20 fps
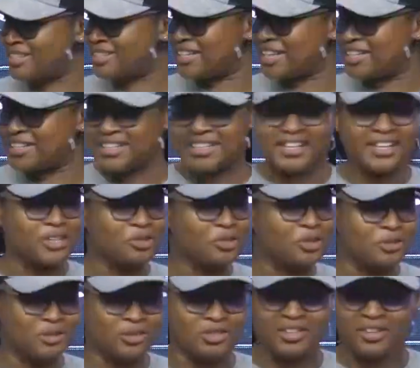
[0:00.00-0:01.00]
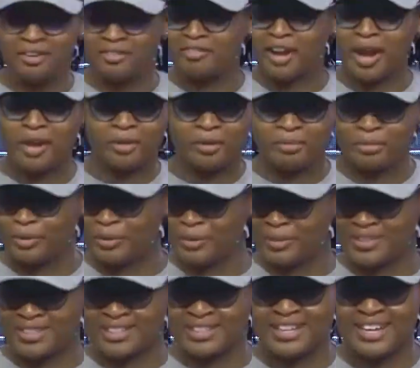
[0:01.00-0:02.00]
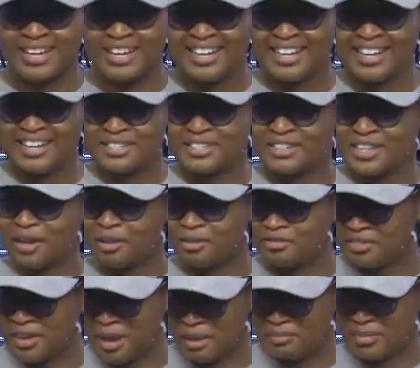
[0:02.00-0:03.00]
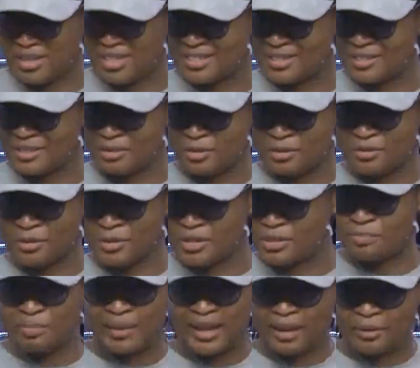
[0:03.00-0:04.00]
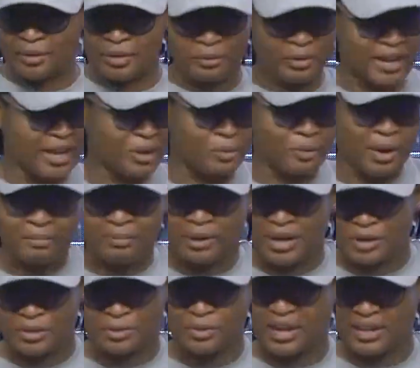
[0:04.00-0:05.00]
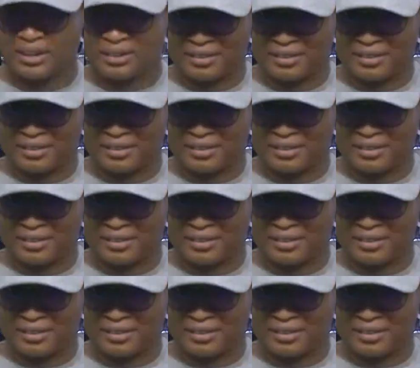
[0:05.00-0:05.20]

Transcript: started introducing variables instead of numbers. It was better when we had 1 + 1,